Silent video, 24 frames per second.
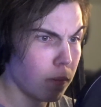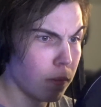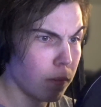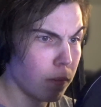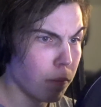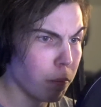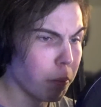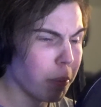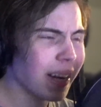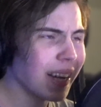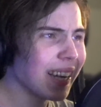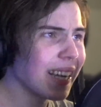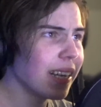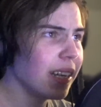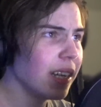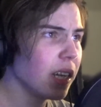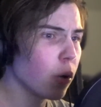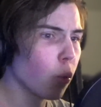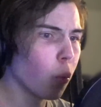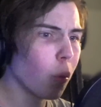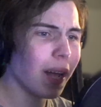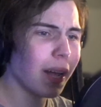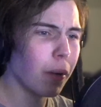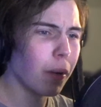Buccaneer?
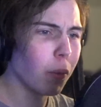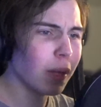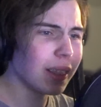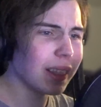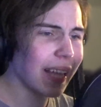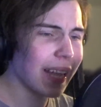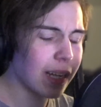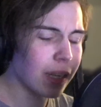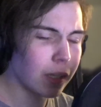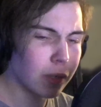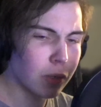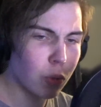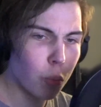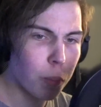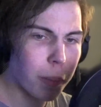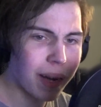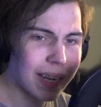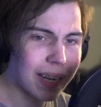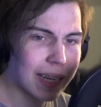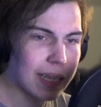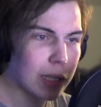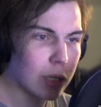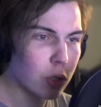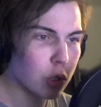What the hell do
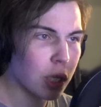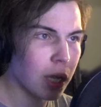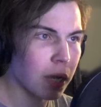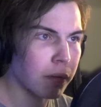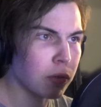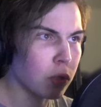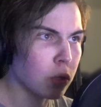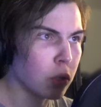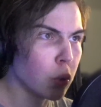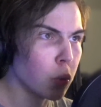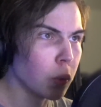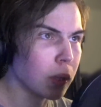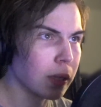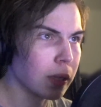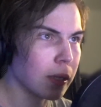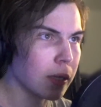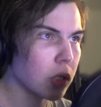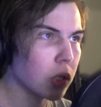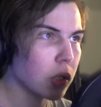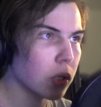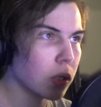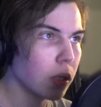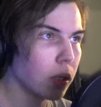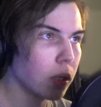Buccaneers have to do with
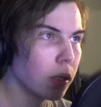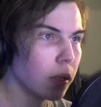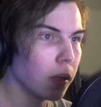this?